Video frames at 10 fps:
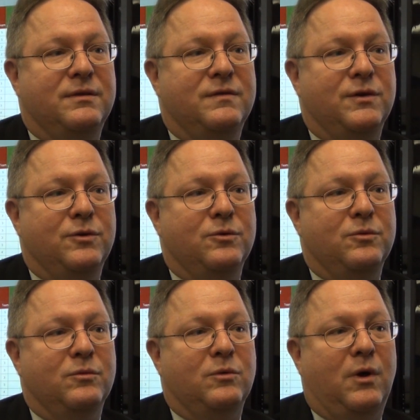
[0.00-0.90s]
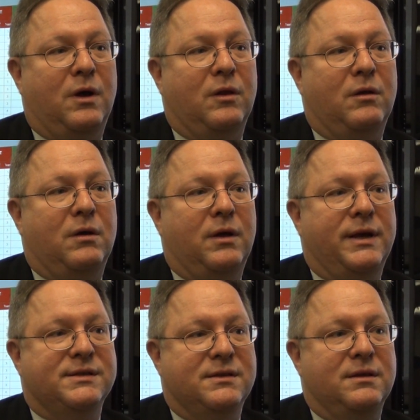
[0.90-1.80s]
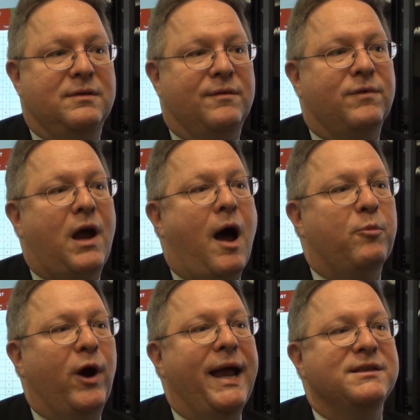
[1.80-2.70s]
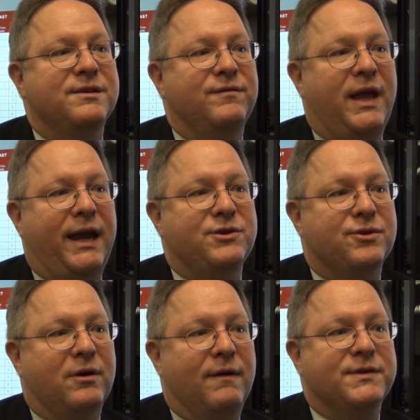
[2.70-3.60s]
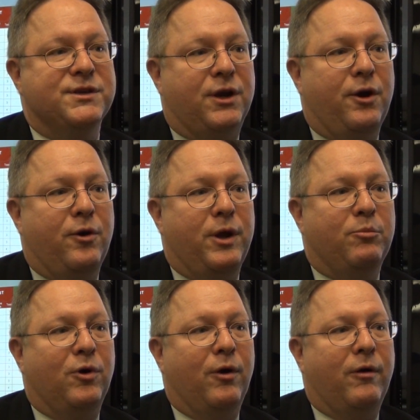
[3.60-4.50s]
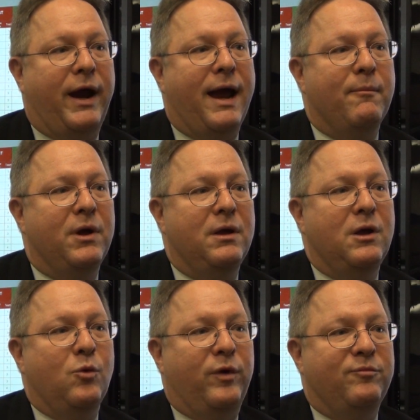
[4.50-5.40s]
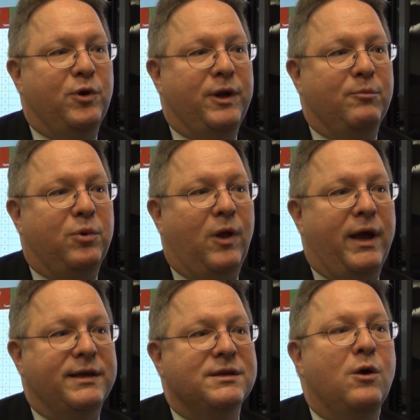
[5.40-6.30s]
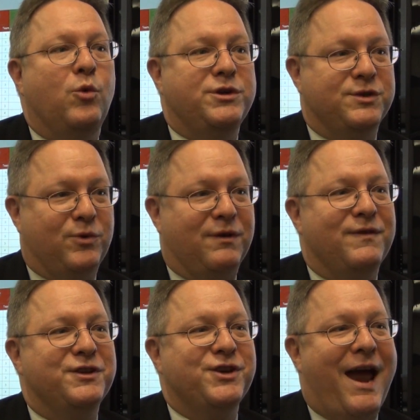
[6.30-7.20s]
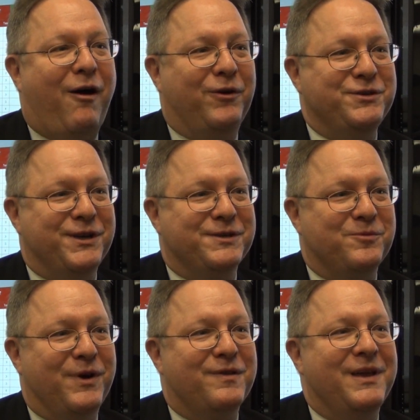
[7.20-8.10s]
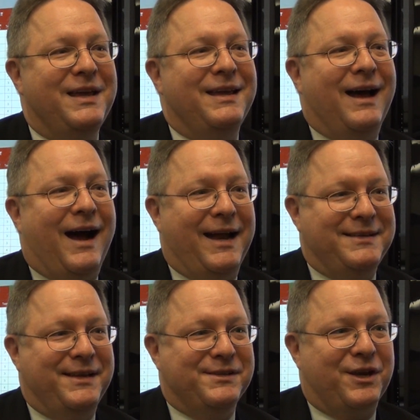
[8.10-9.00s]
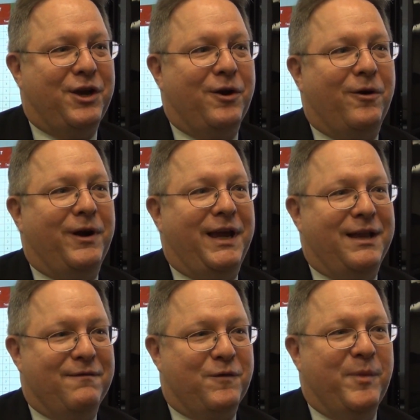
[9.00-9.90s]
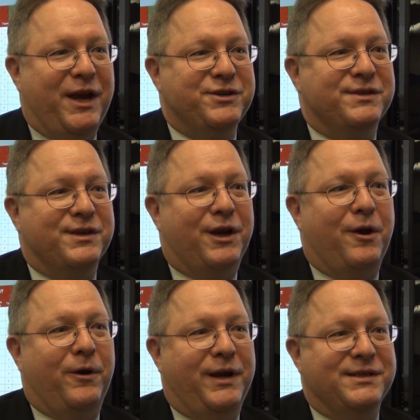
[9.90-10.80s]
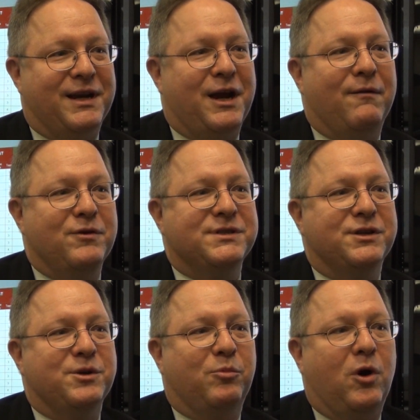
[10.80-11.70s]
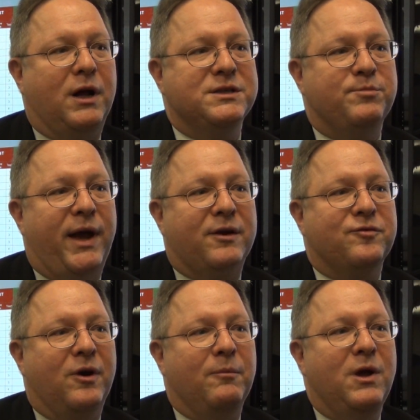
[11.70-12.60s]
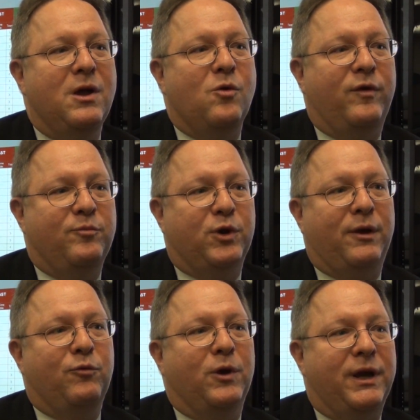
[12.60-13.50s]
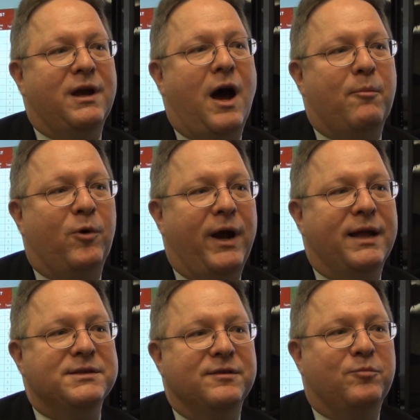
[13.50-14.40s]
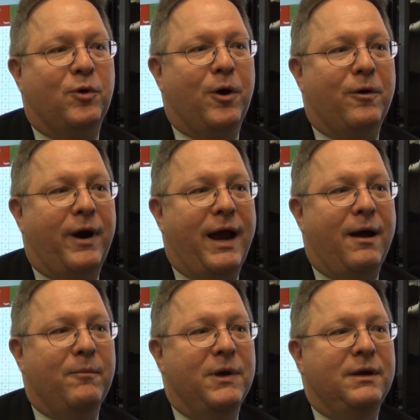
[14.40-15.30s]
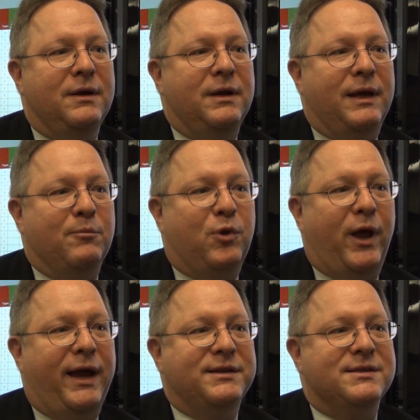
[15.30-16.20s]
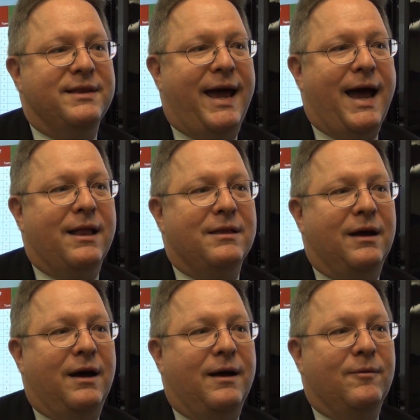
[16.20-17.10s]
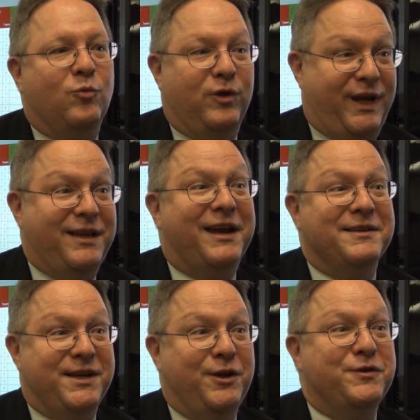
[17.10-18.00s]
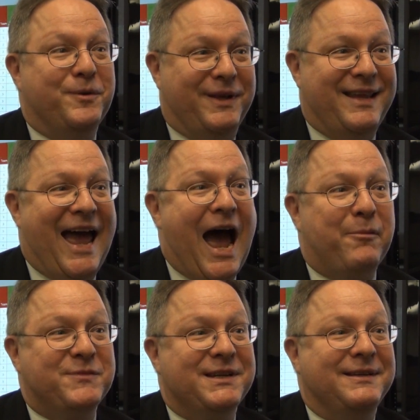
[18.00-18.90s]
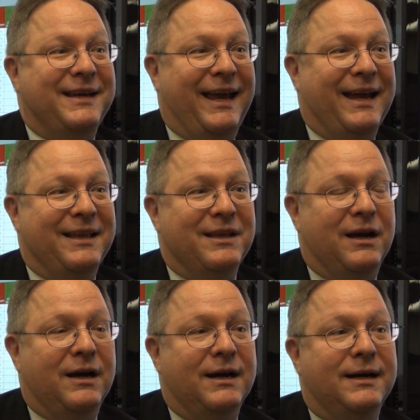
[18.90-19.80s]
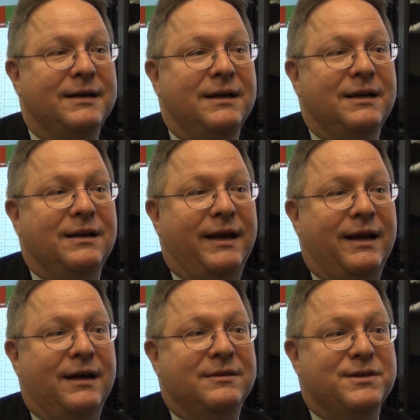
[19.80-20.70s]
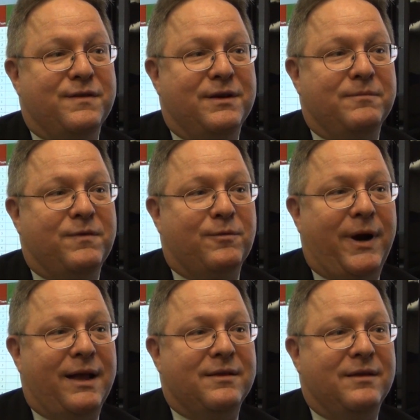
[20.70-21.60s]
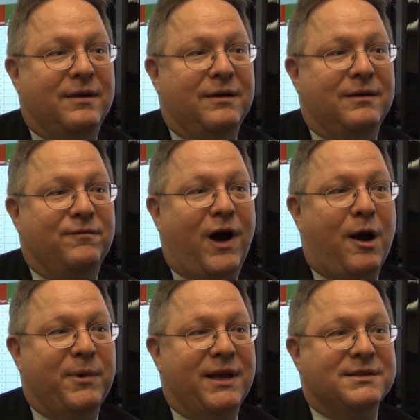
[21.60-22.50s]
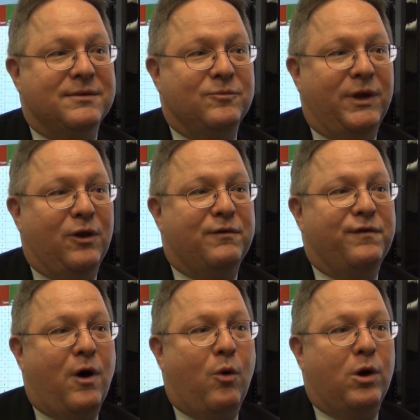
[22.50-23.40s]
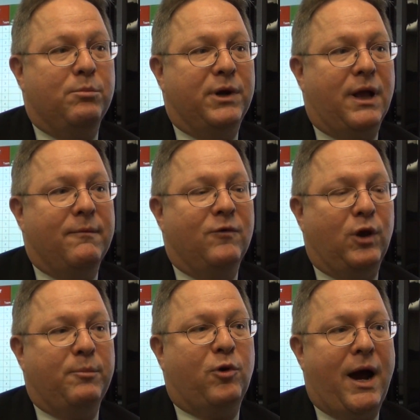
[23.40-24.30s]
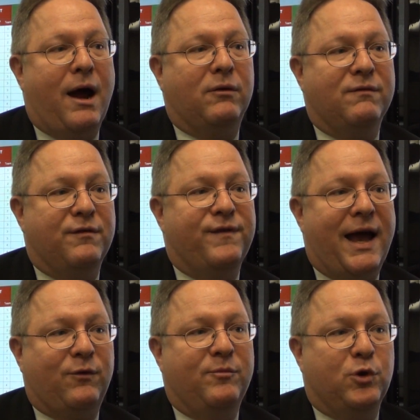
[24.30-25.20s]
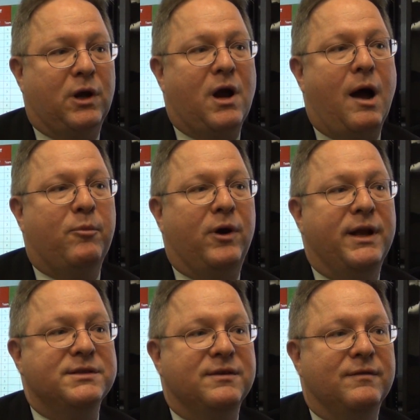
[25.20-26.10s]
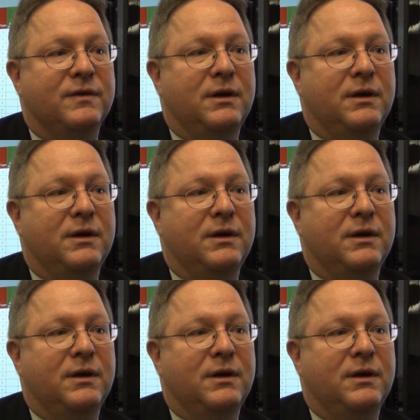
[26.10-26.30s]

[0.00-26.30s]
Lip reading: the comprehensive nature of the security program we put in place, which is one of the challenges with IT security and information security, is it covers such a broad spectrum. We put a really comprehensive program in place that will need to continue to adapt and to the threat environment as we look forward. But I'm really proud of the fact we put a comprehensive